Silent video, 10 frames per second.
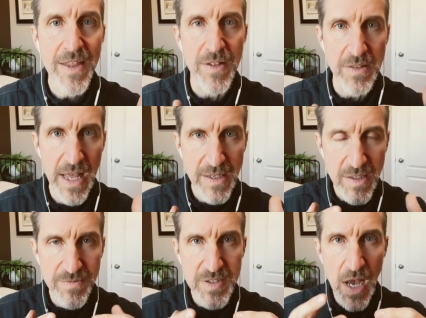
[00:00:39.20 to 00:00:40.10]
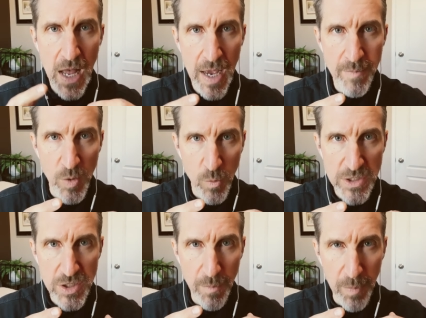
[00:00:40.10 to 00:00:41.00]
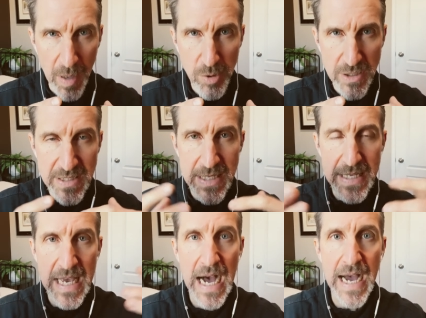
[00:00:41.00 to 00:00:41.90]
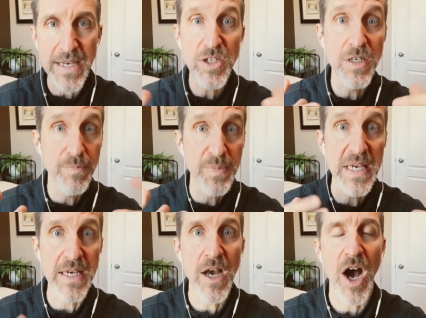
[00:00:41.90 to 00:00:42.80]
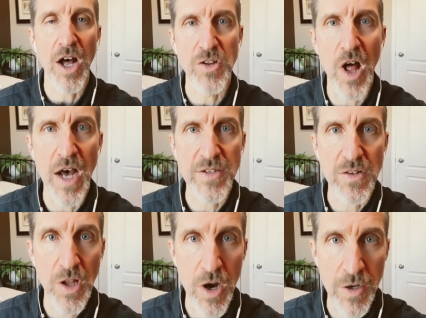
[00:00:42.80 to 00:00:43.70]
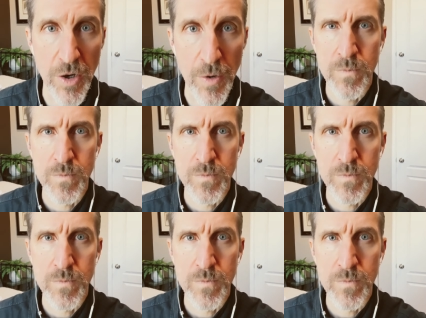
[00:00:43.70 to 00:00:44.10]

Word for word: the length of time in which the bubble is in the eye could be a lot longer.